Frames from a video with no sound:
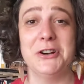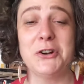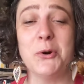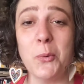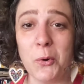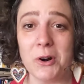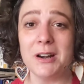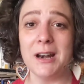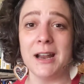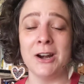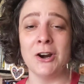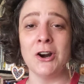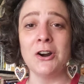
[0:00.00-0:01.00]

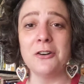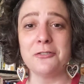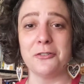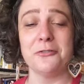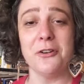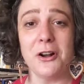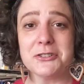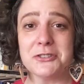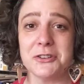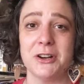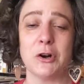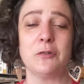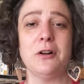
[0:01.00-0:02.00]
coordinator for
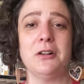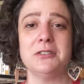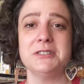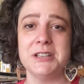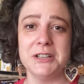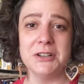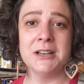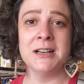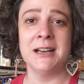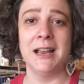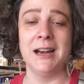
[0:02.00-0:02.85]
fostering or volunteering,